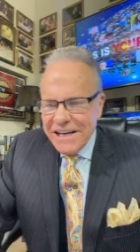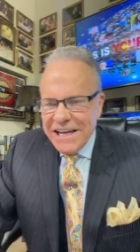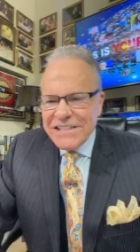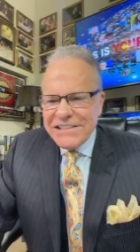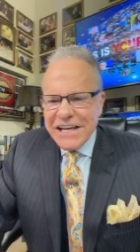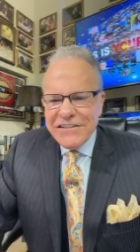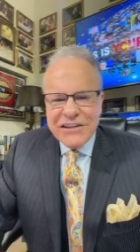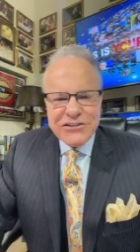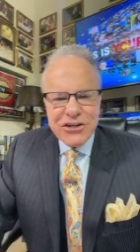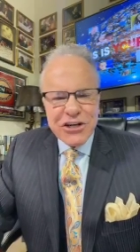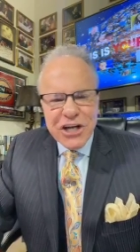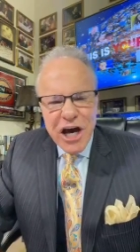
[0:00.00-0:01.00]
He said
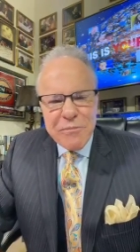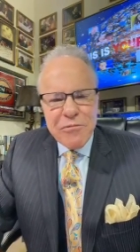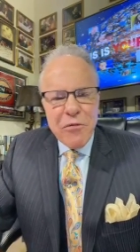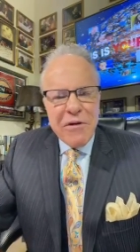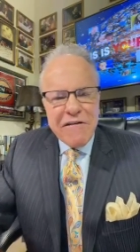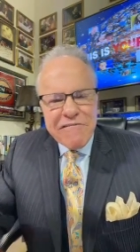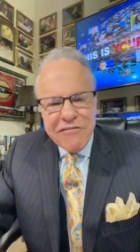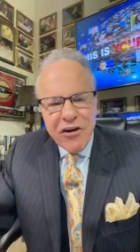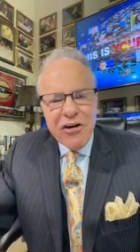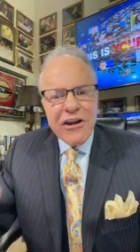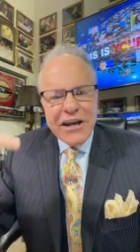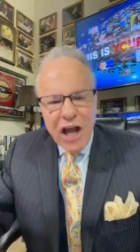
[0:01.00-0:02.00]
that your cup will be
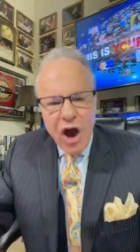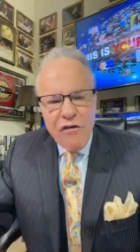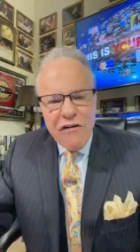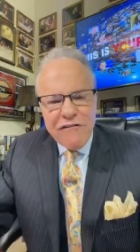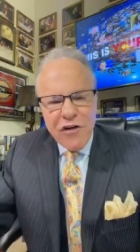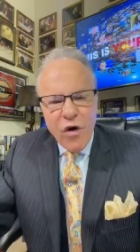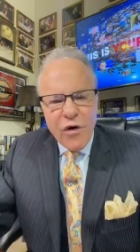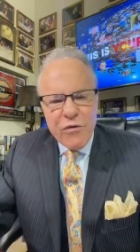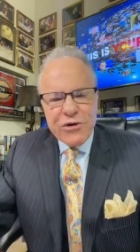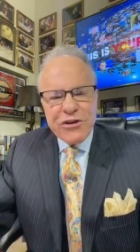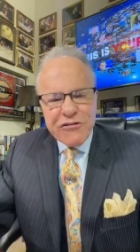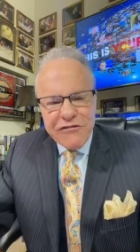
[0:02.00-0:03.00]
full and overflowing
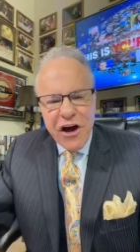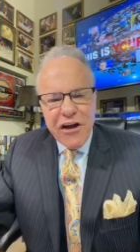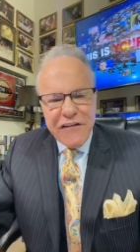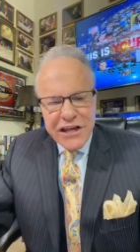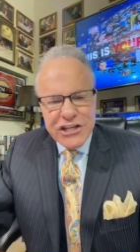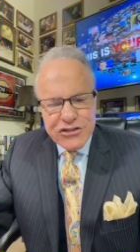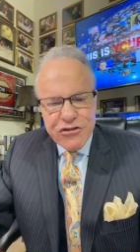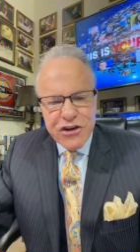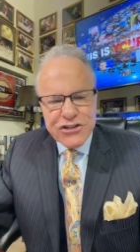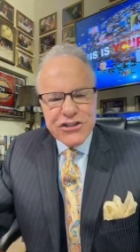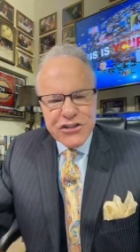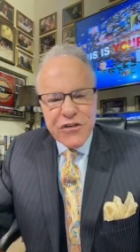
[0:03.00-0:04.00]
when you follow the
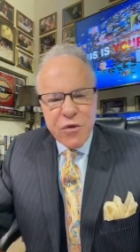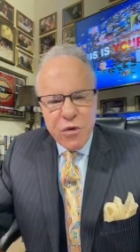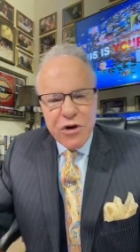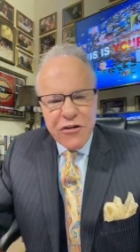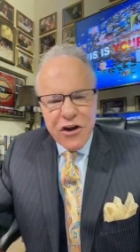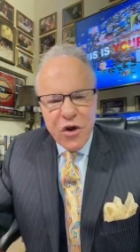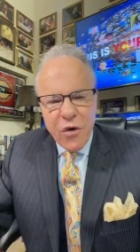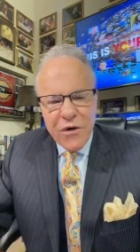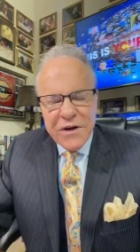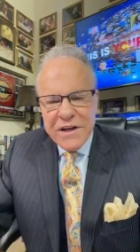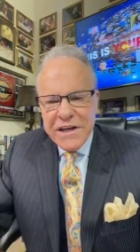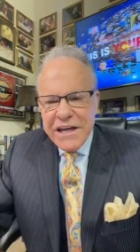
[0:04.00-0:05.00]
instructions of the word of the
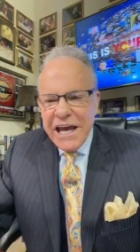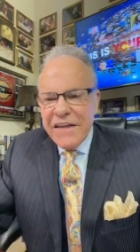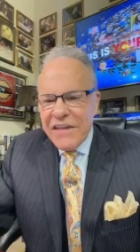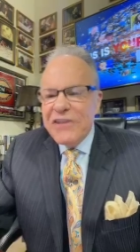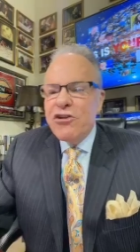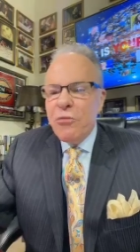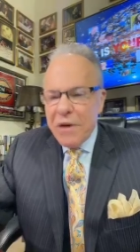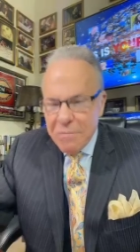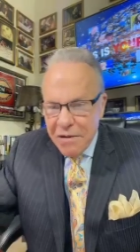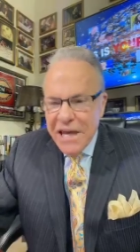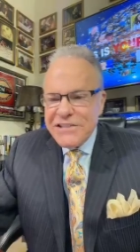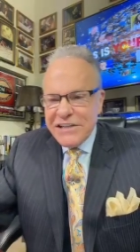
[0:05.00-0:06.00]
Lord. And then you'll be
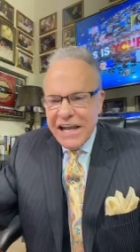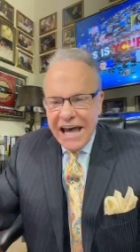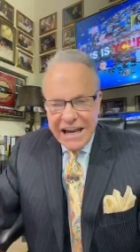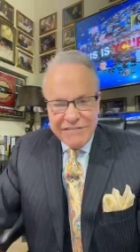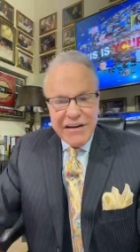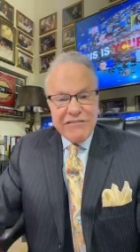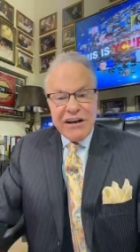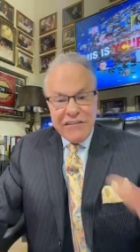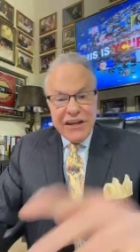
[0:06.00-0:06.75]
blessed and highly favored. And